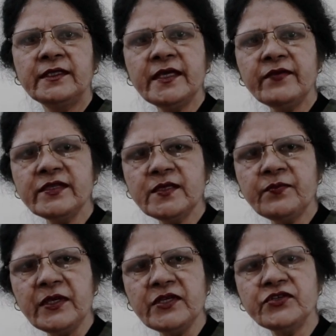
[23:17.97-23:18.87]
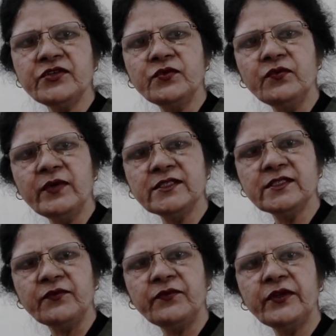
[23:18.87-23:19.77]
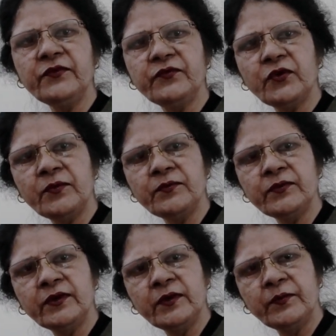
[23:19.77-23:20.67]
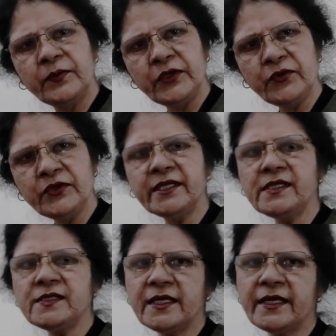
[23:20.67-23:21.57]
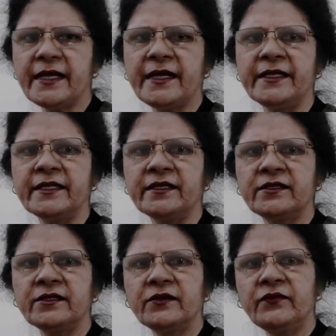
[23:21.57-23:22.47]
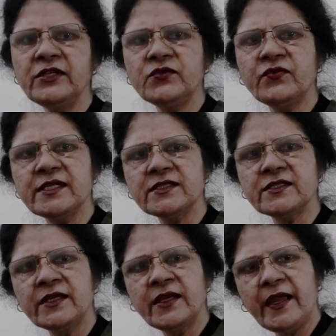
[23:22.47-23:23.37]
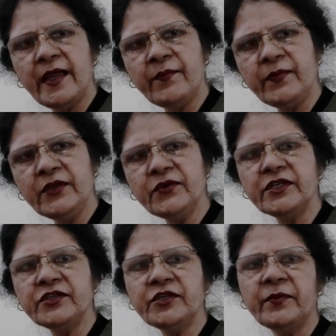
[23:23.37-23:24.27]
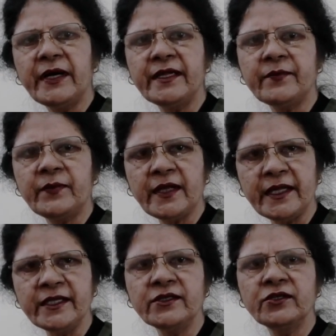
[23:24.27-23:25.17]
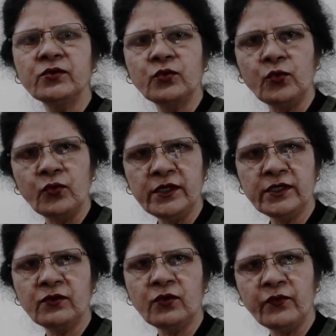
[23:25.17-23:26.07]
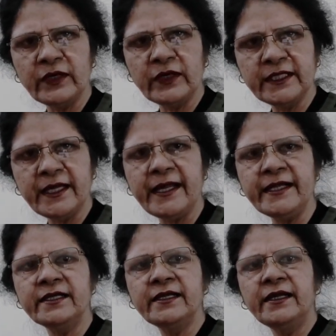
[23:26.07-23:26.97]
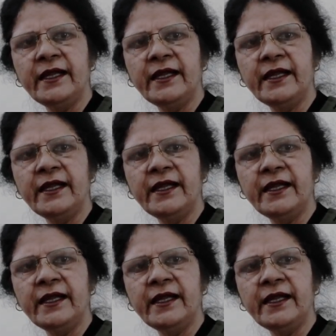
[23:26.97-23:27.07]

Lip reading: There was a patient who was suffering from periodical sick headache, which was ameliorated by applying cold over the head.